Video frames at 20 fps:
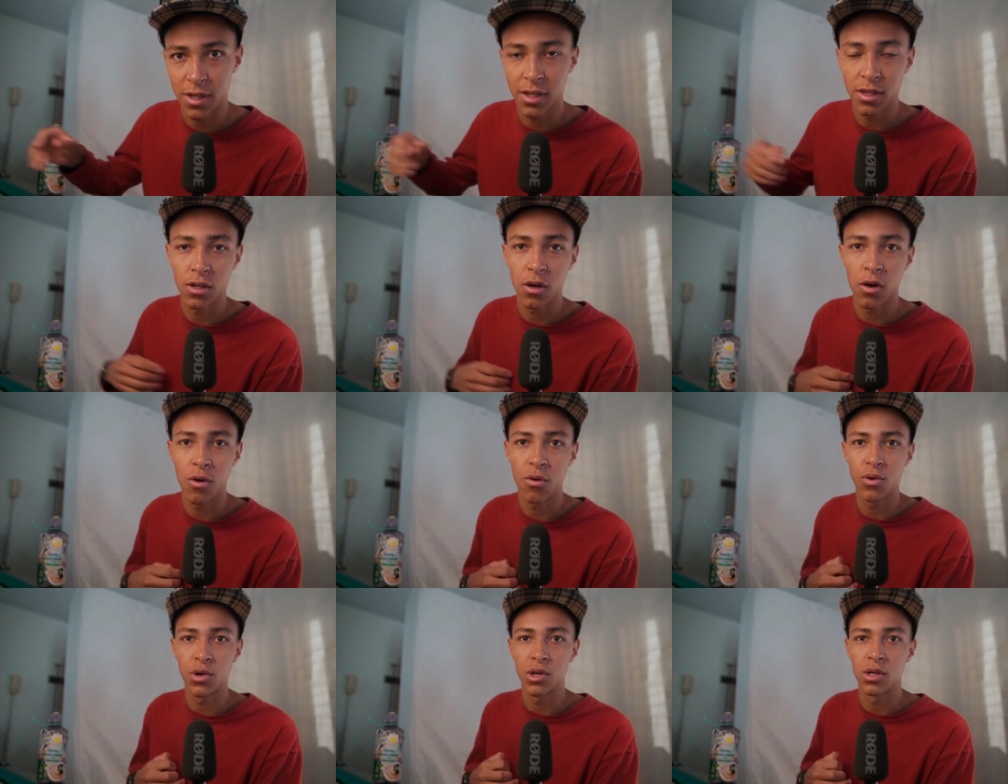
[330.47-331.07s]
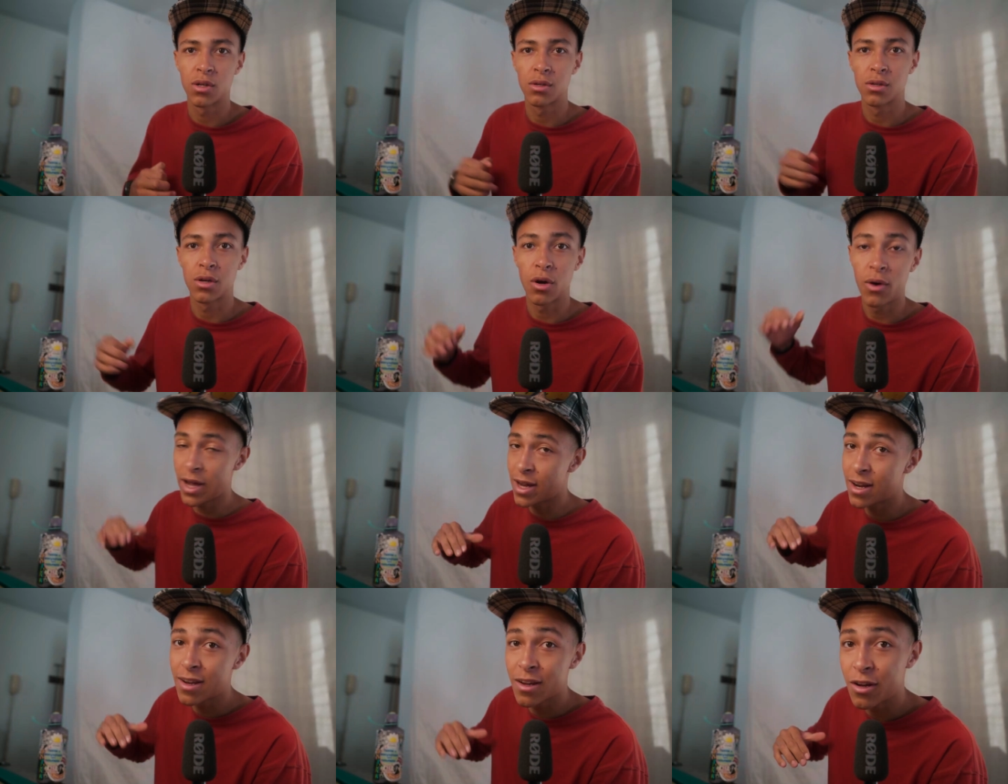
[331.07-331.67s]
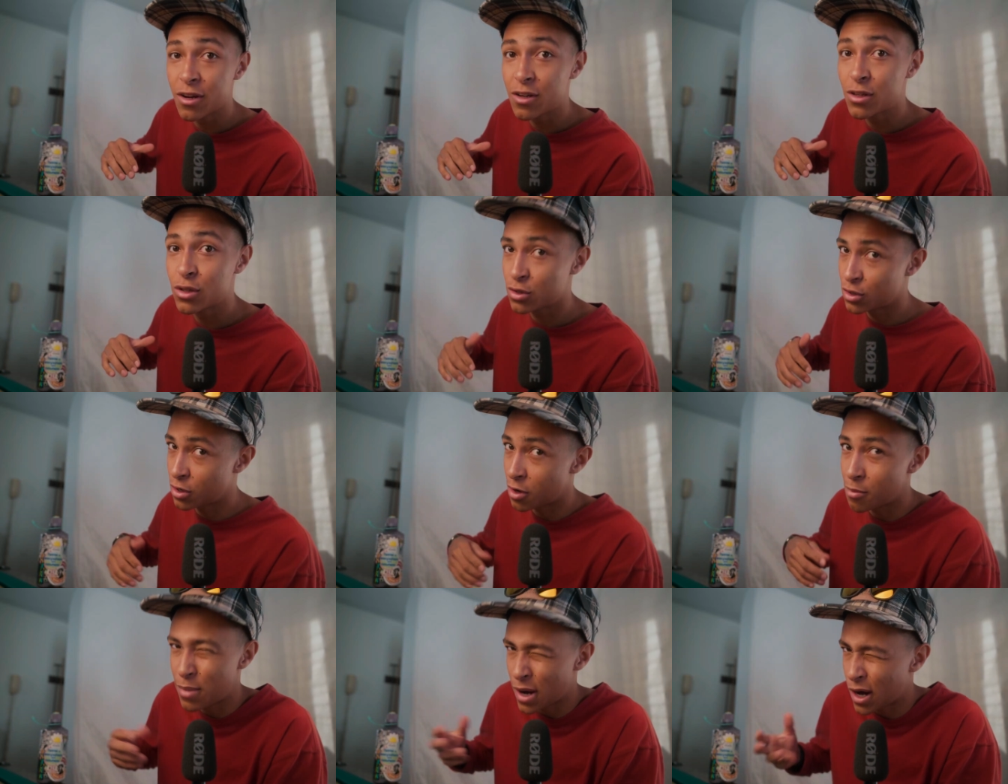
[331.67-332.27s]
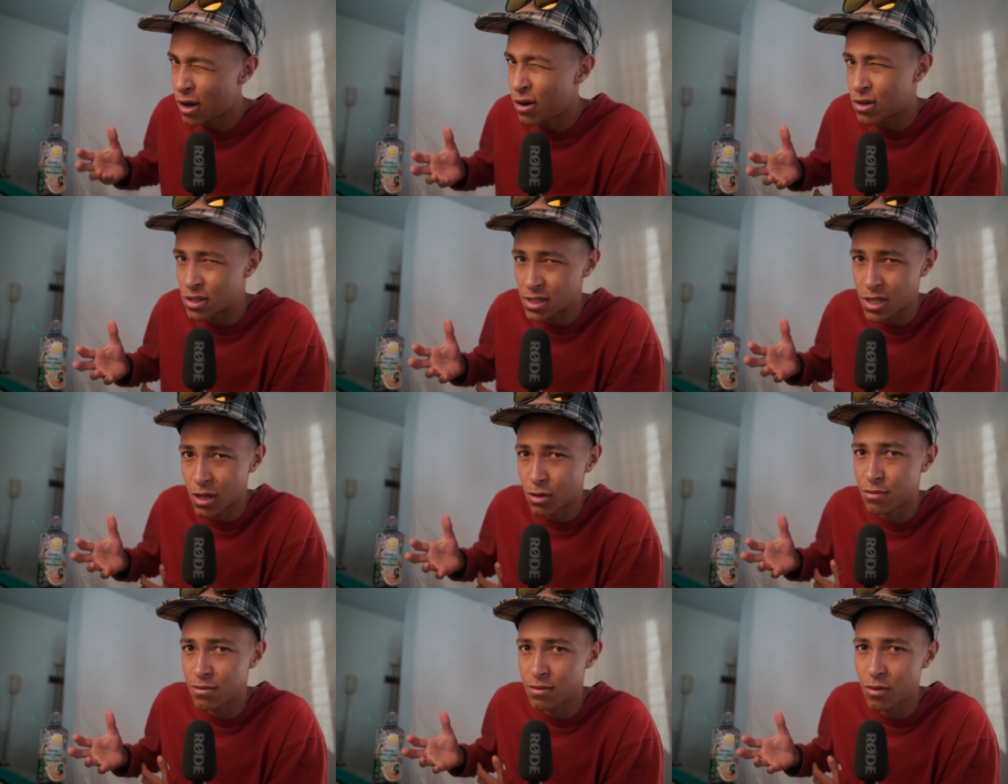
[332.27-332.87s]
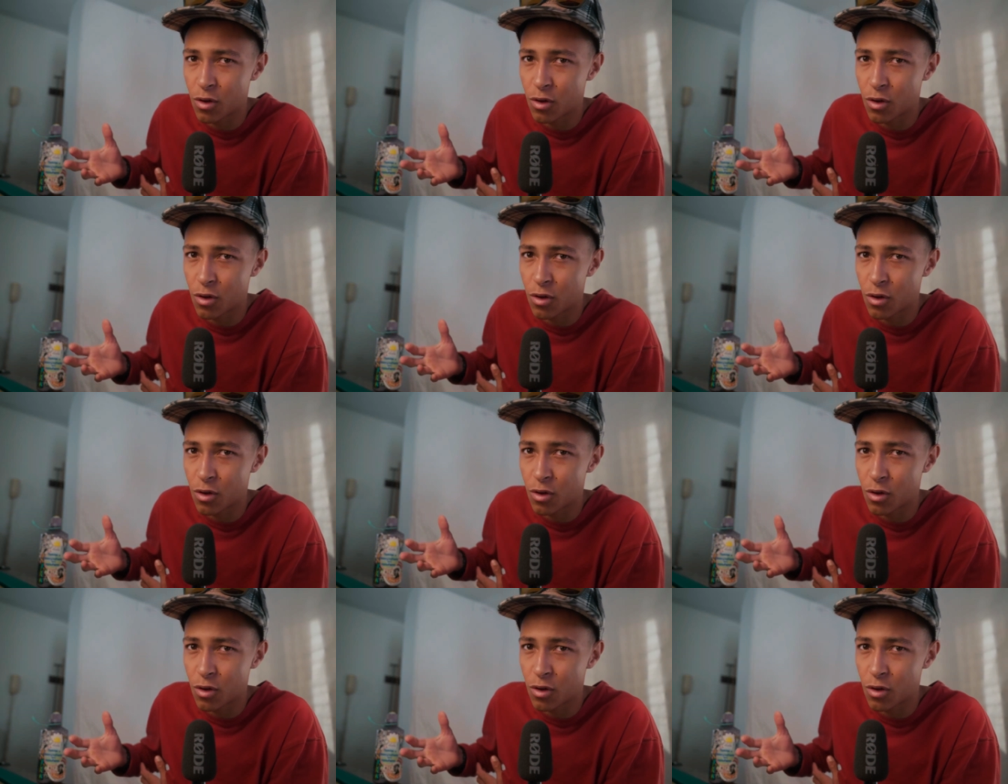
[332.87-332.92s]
And so go ahead and compare yourself